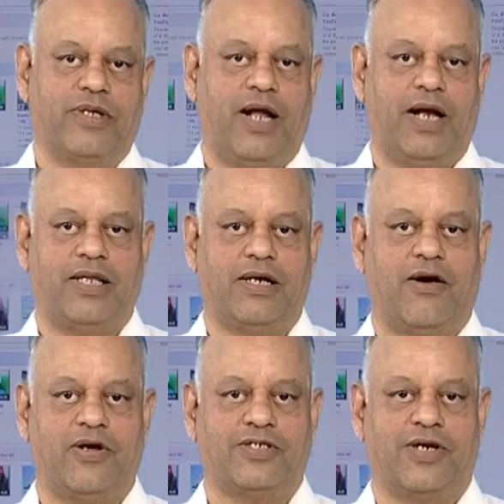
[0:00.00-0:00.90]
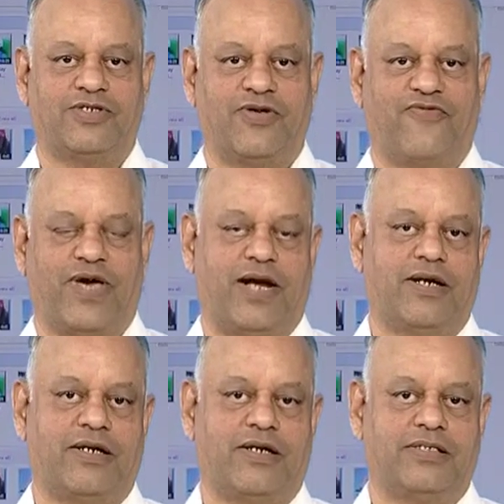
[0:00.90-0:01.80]
and then all sorts of
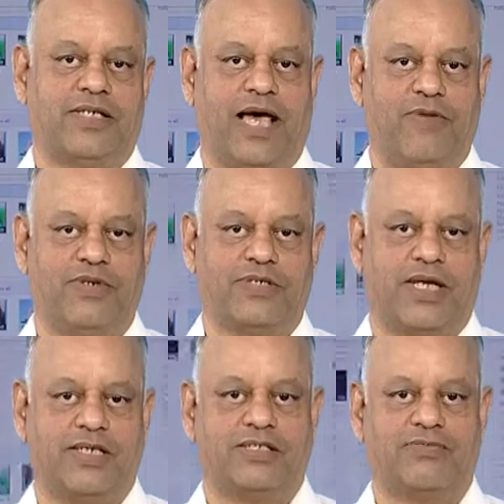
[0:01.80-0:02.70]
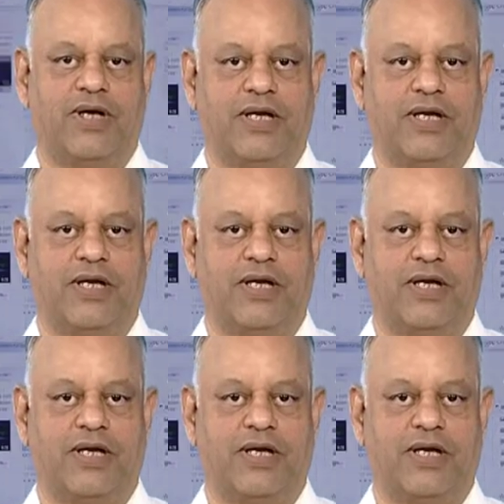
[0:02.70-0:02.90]
characters, ampersands,